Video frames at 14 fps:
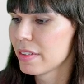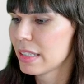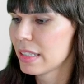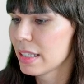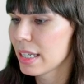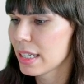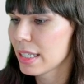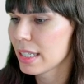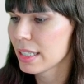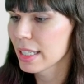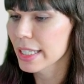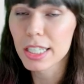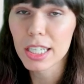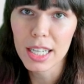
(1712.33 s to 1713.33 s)

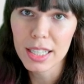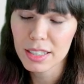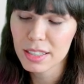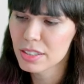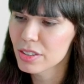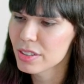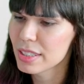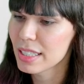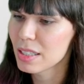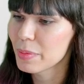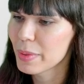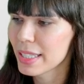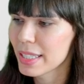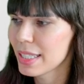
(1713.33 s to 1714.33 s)
like a color
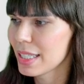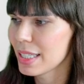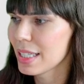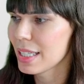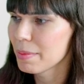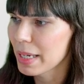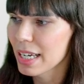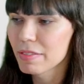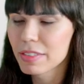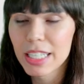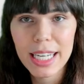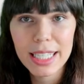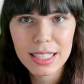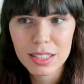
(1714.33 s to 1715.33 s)
associated with it. It might have
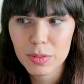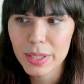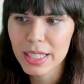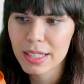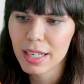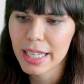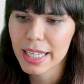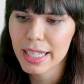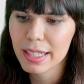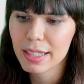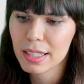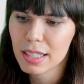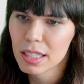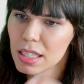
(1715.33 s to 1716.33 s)
text written on it.
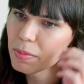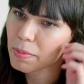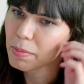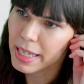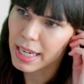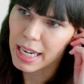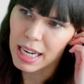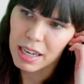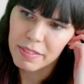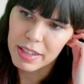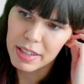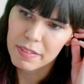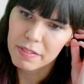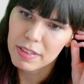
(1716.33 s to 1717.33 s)
It might have
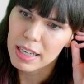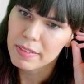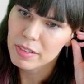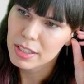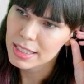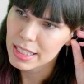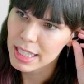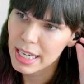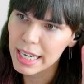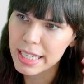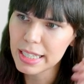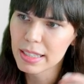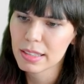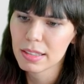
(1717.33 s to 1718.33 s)
a flavor
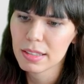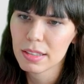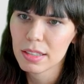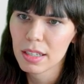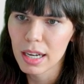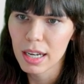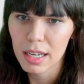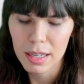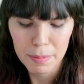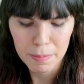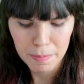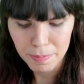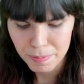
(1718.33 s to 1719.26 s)
inside. And